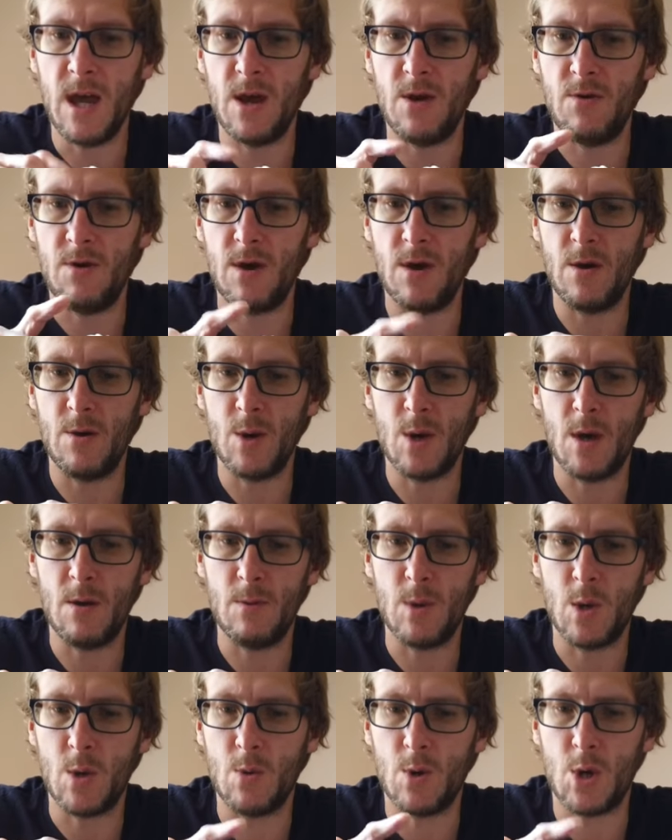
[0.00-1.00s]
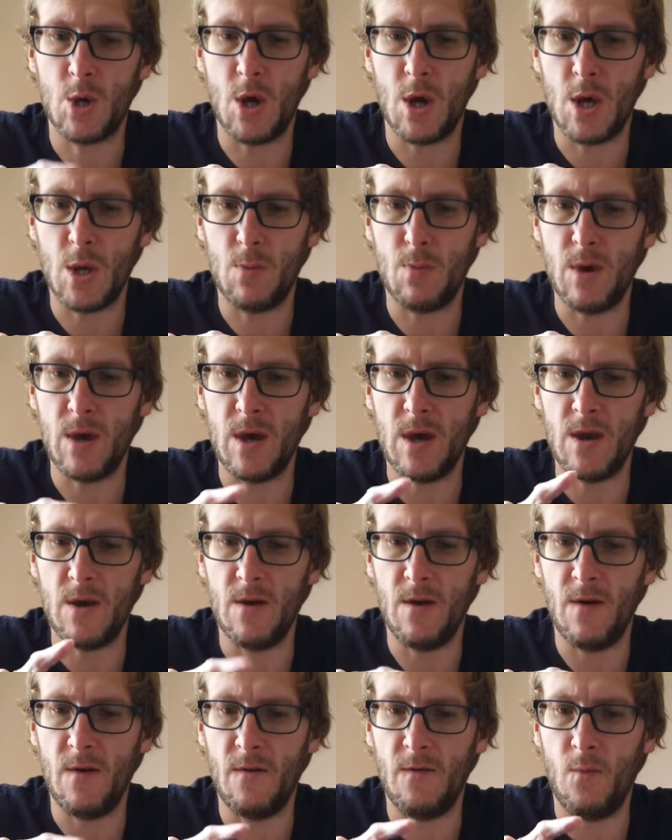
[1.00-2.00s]
It only goes up to a shutter
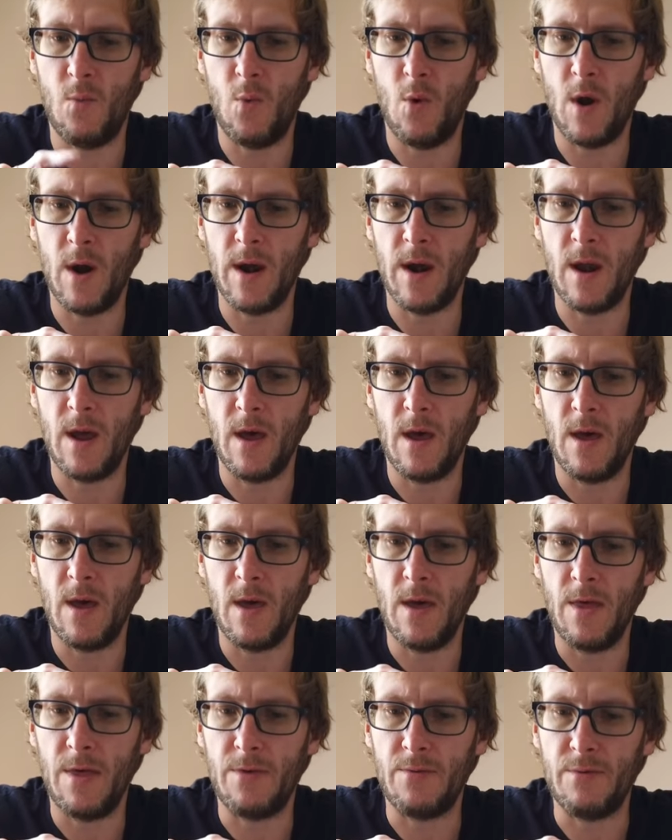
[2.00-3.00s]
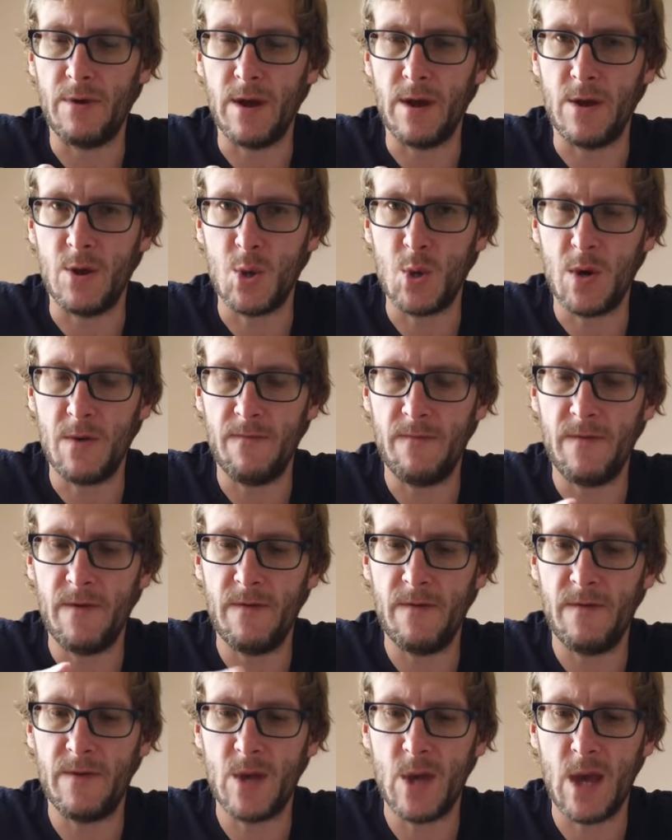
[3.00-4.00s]
speed of 1/300th
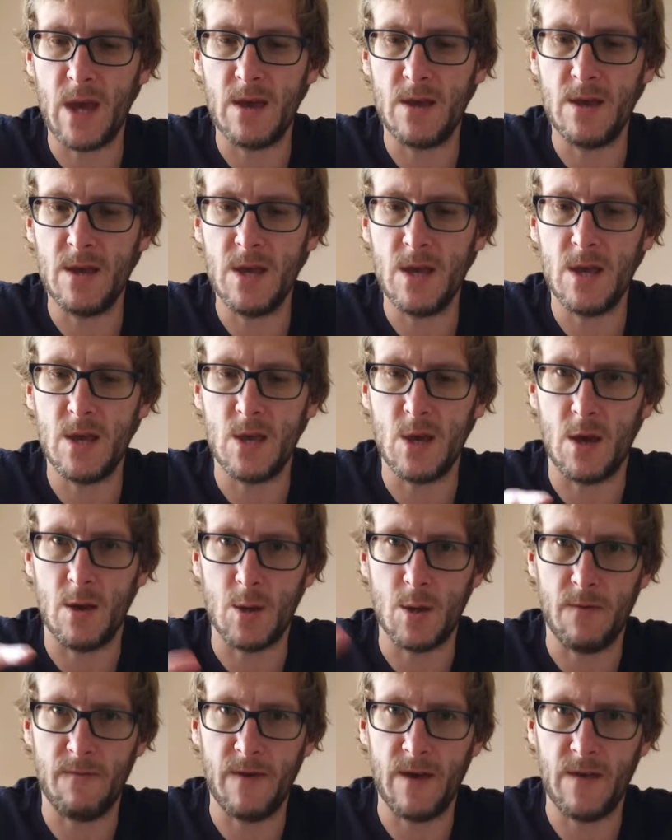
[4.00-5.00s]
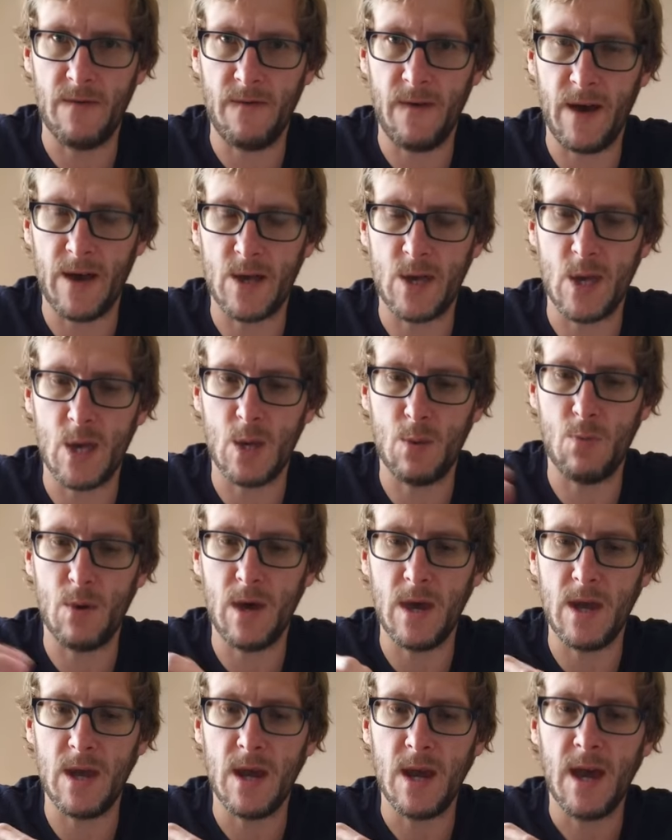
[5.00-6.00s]
of a second in terms of its fastest
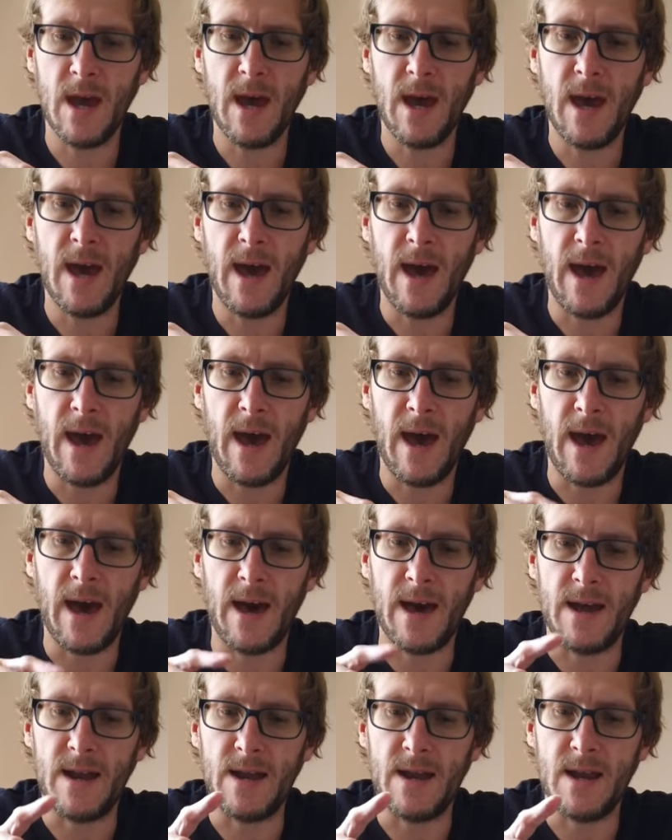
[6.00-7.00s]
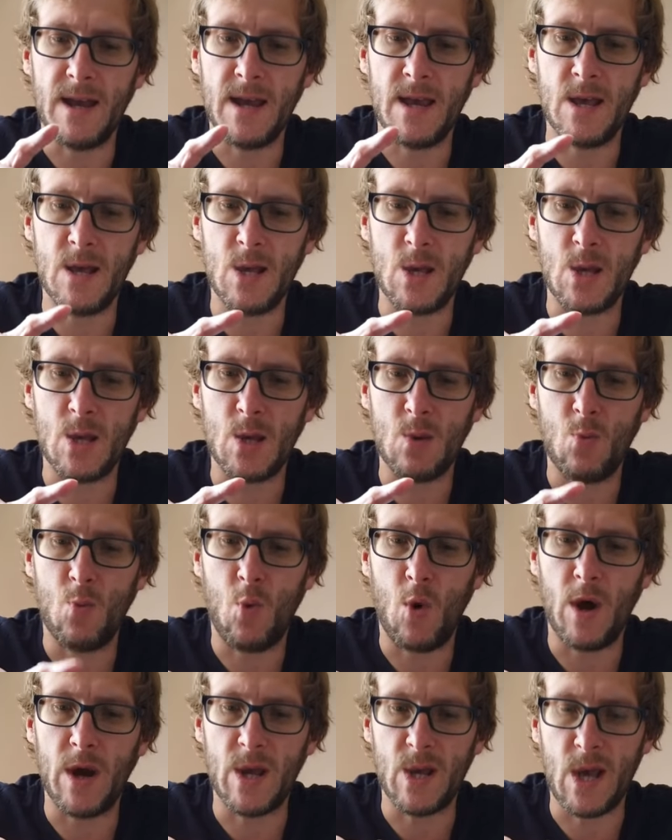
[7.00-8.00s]
speed. And its
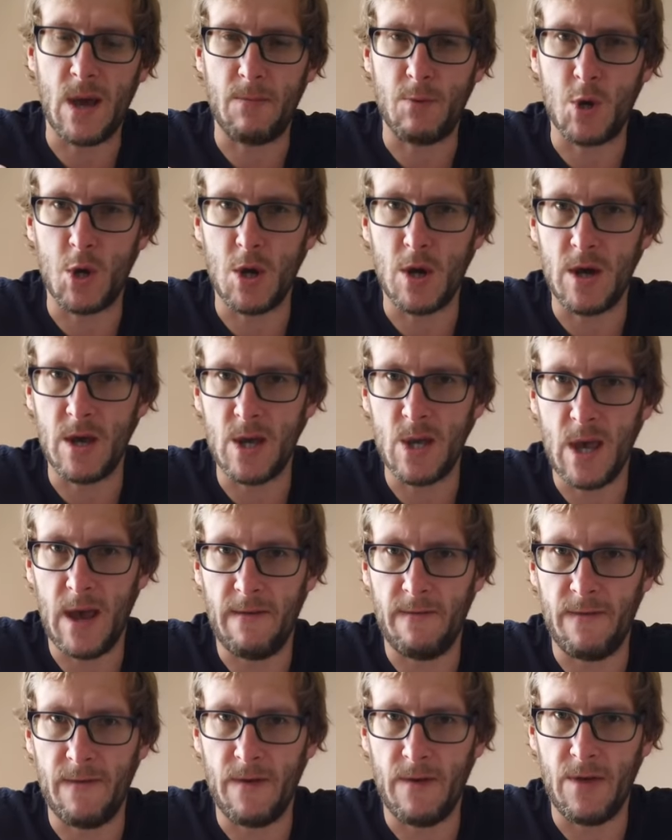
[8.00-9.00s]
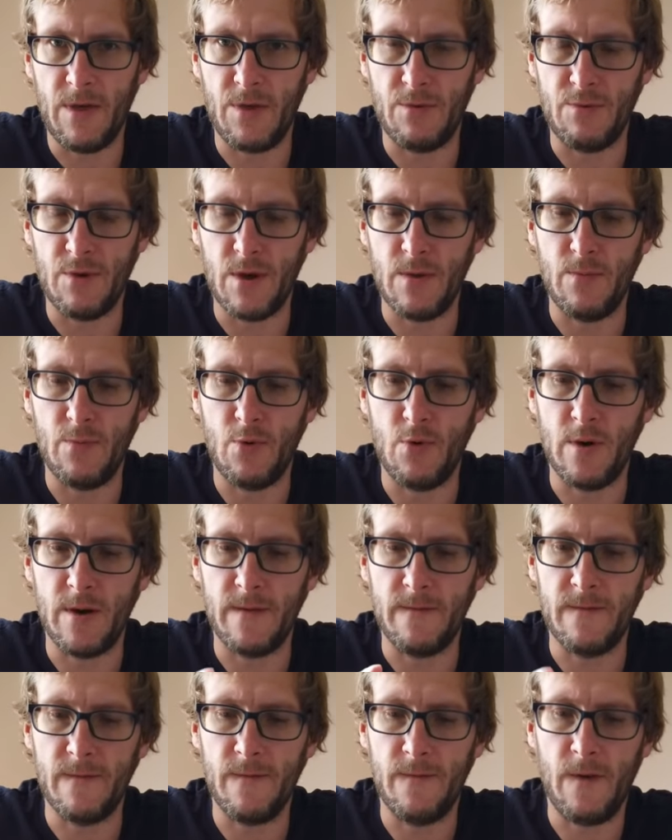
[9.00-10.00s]
widest aperture is
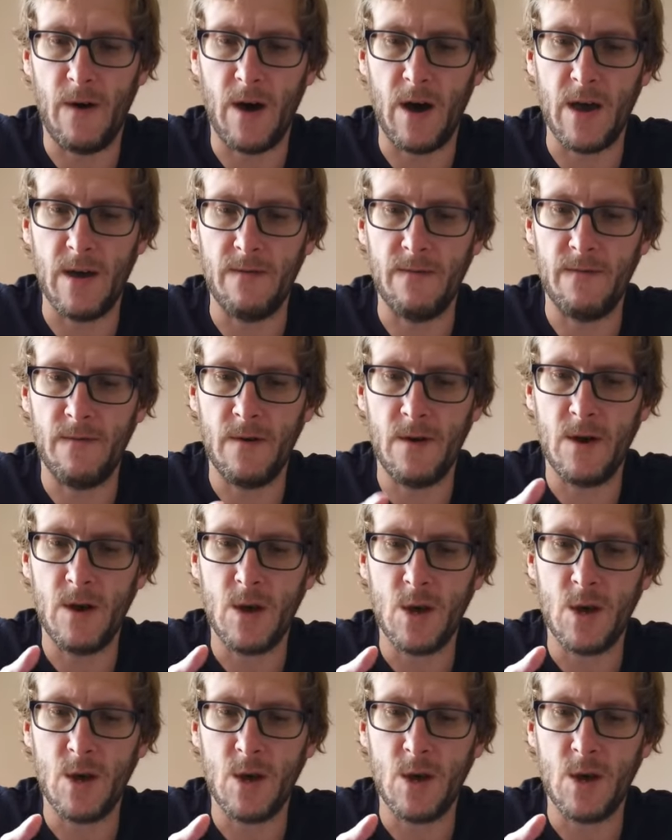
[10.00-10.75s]
f3.5.